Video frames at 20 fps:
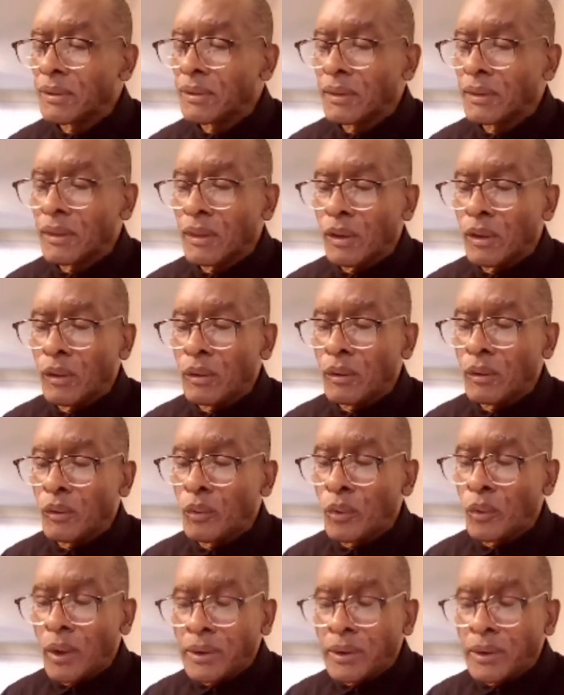
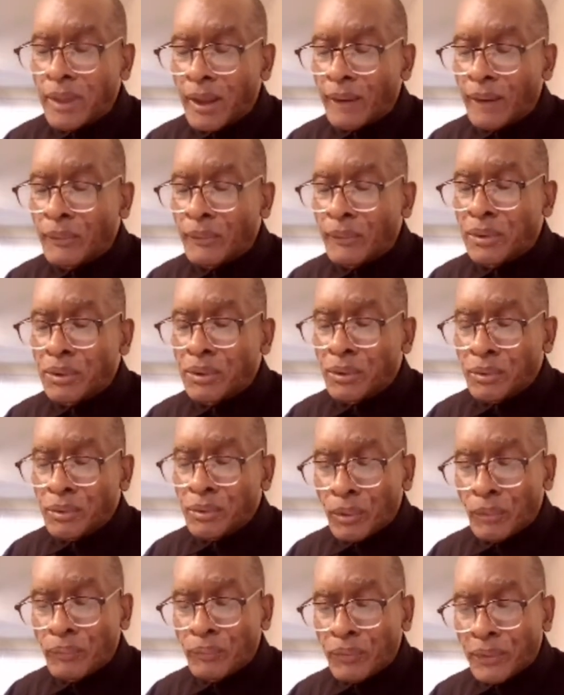Whenever you do for
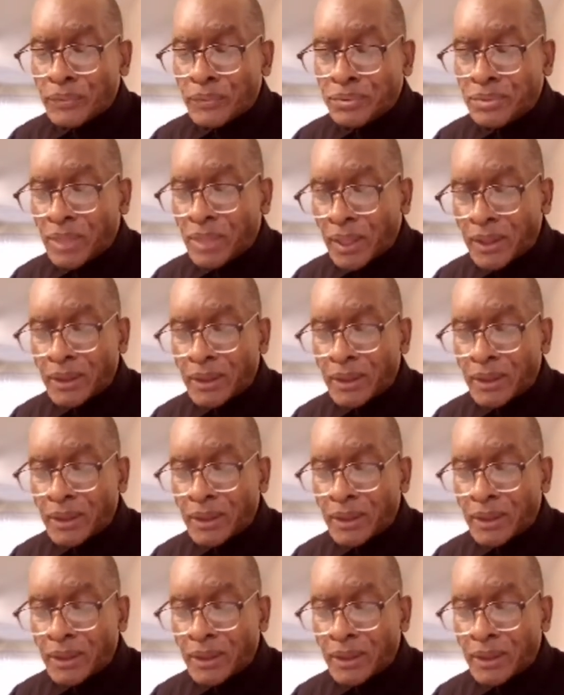them,